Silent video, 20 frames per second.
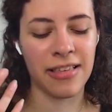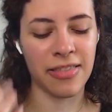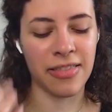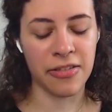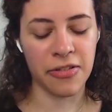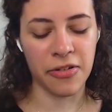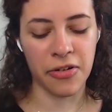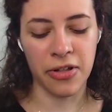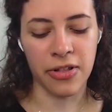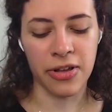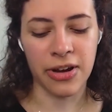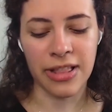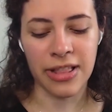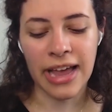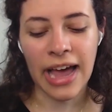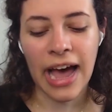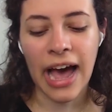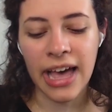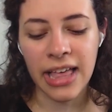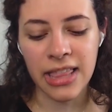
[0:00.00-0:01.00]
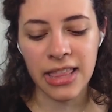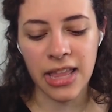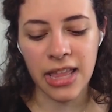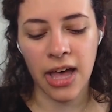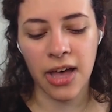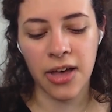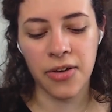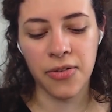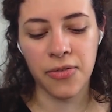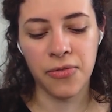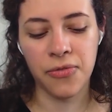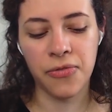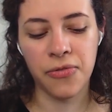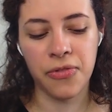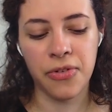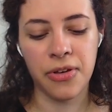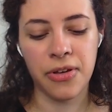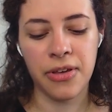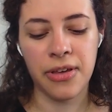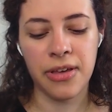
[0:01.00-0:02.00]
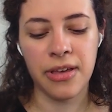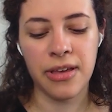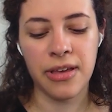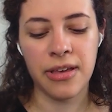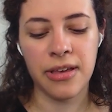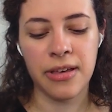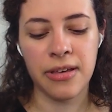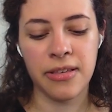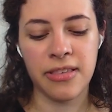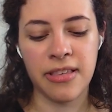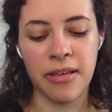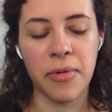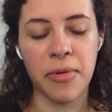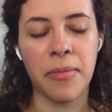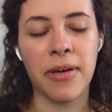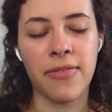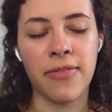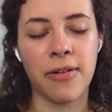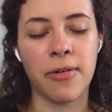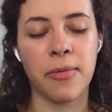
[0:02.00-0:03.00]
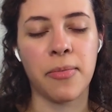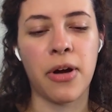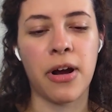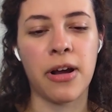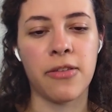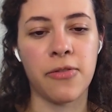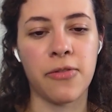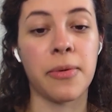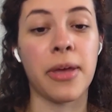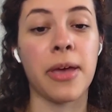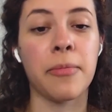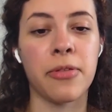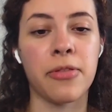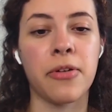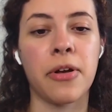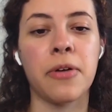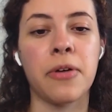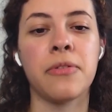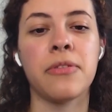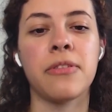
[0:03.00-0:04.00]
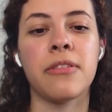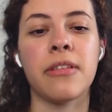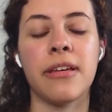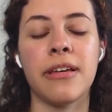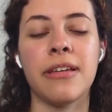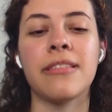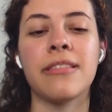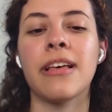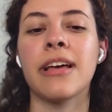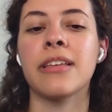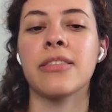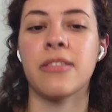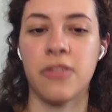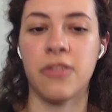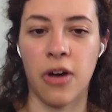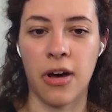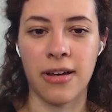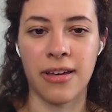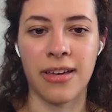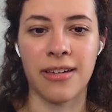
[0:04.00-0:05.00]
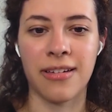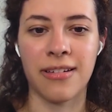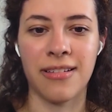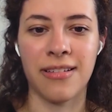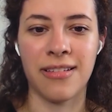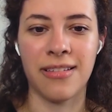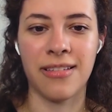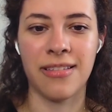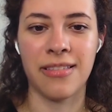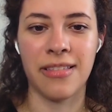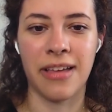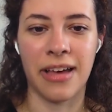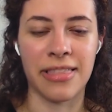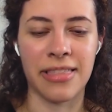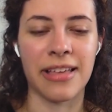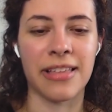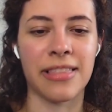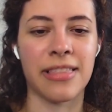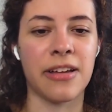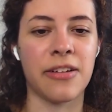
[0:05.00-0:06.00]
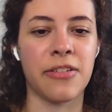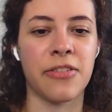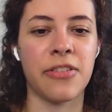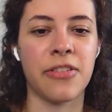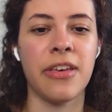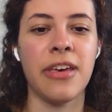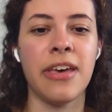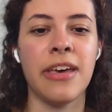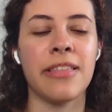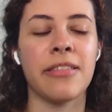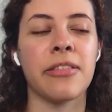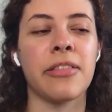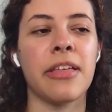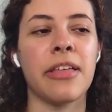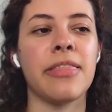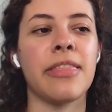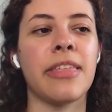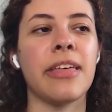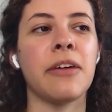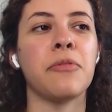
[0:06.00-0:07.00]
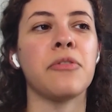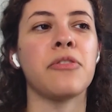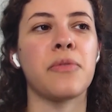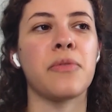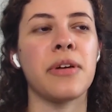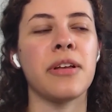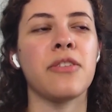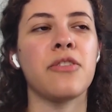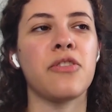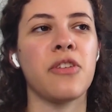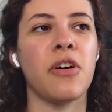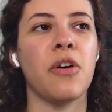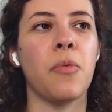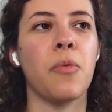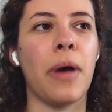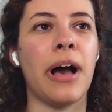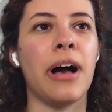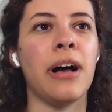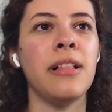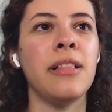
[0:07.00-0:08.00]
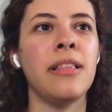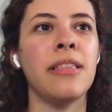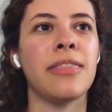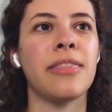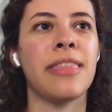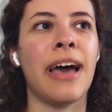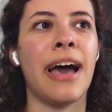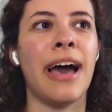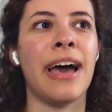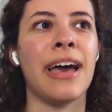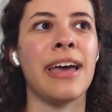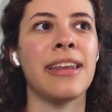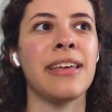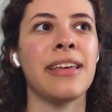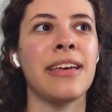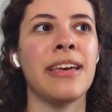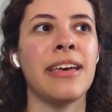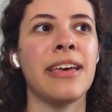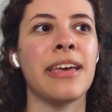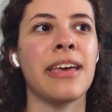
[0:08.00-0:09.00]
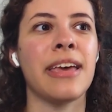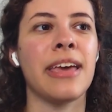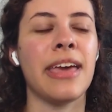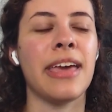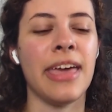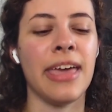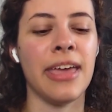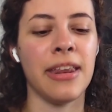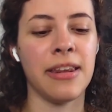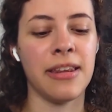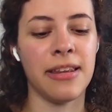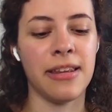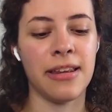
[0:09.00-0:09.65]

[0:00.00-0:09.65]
this earlier. Like, I love some of my favorite parts from Game of Thrones is like the talking. I think there's it was written so well that it